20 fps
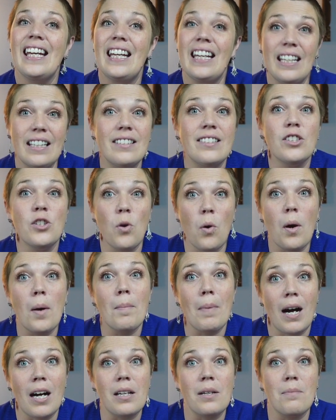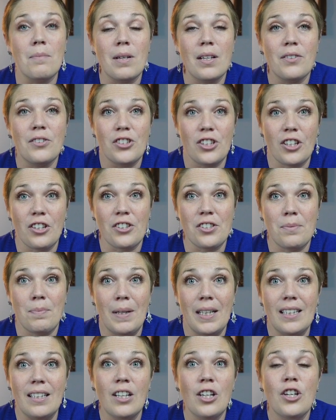is your bottom shutter
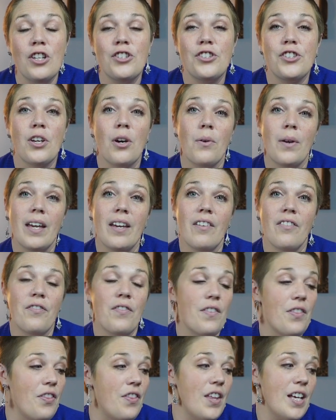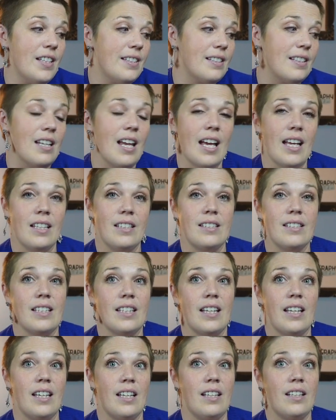speed. So if this lens
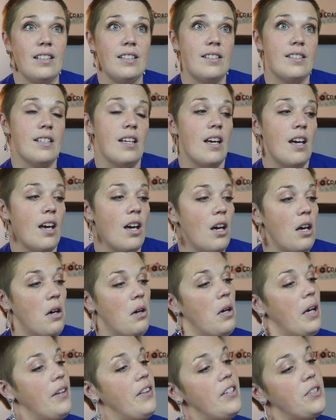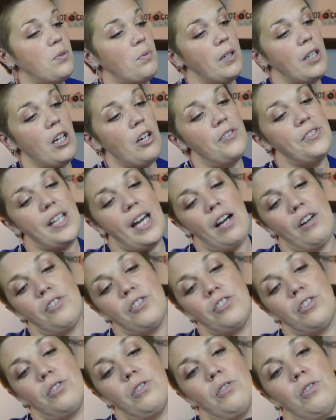is, this one goes out
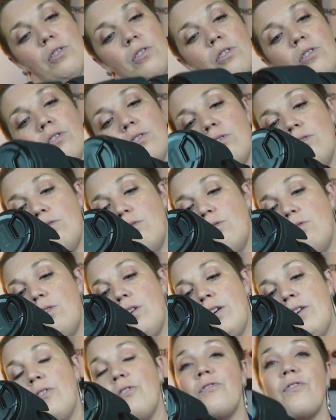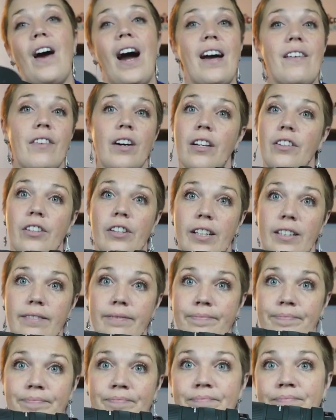to 500,
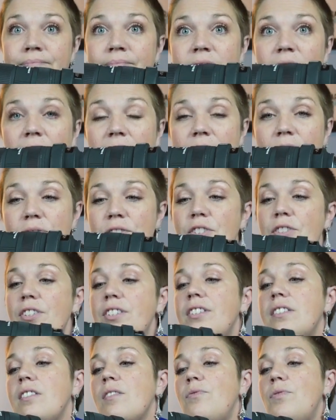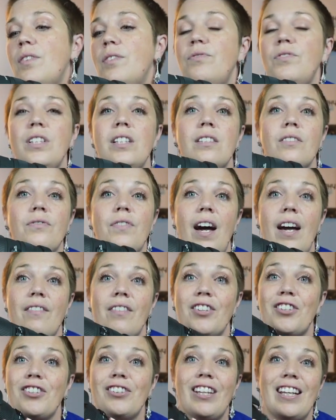right? So this is a 50 to
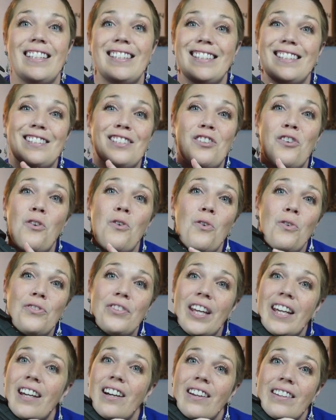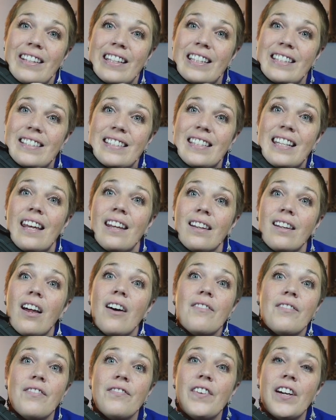500 lens. It's an old Nikon lens that I
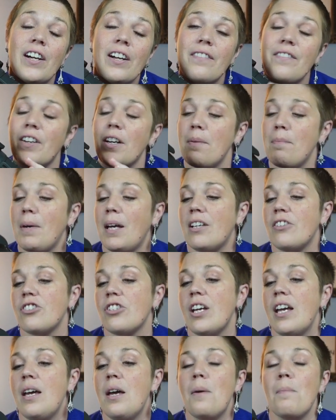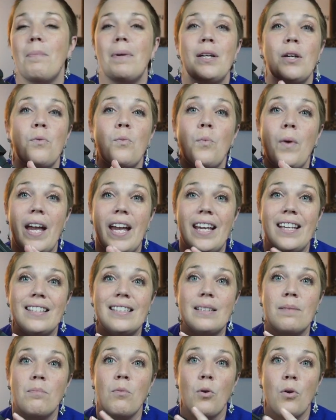love very, very much, but it
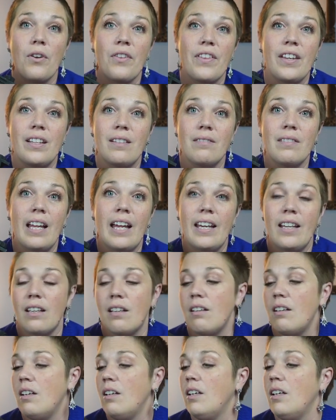weighs more than like